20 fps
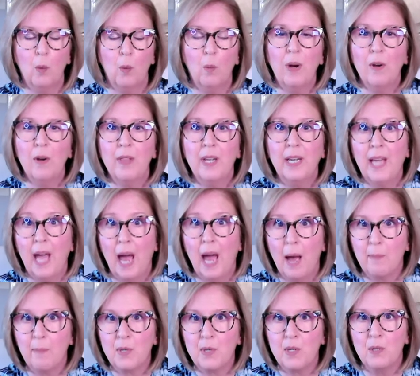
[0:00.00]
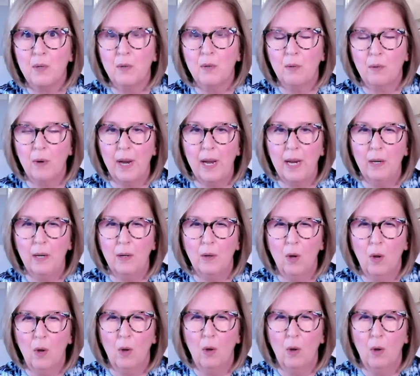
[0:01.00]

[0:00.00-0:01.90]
where are the gaps, right?